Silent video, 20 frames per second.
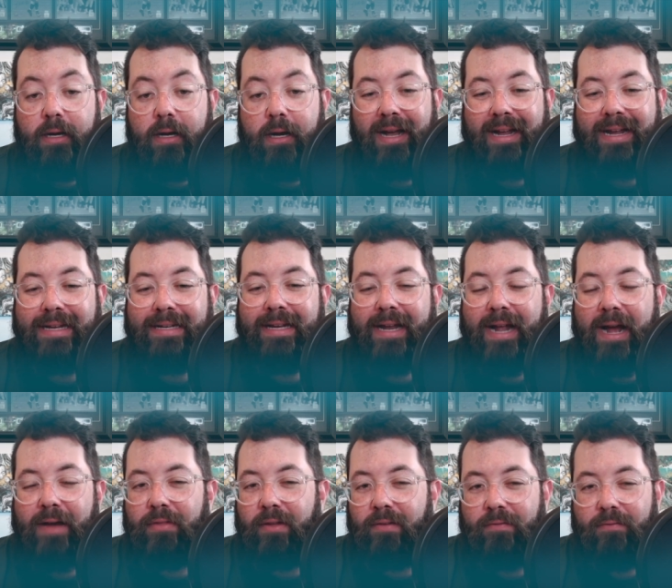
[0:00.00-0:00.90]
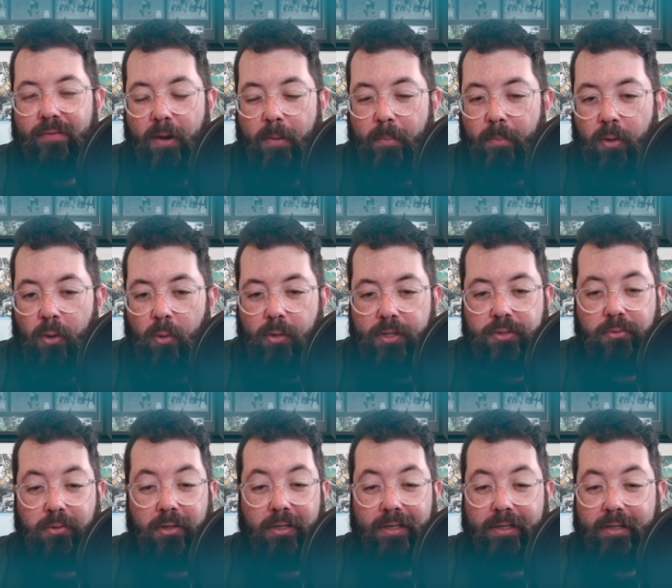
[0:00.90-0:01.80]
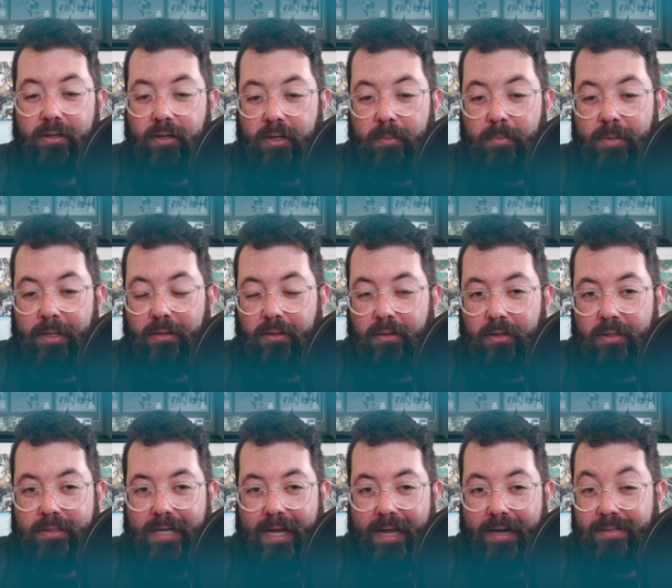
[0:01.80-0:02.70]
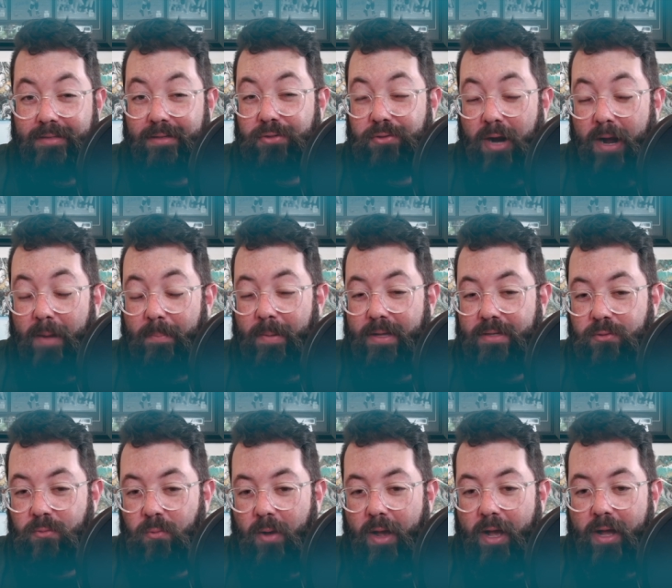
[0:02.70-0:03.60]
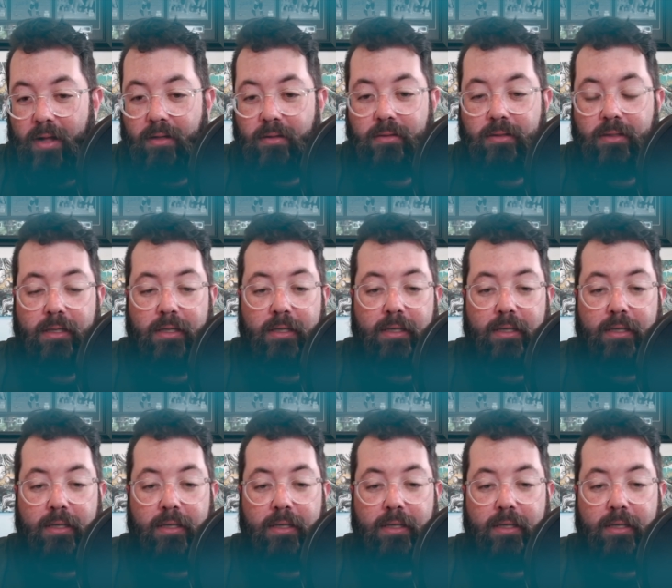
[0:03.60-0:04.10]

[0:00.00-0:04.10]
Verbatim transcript: Uh, he did have the fumble, which really could have been looked at as a drop as well.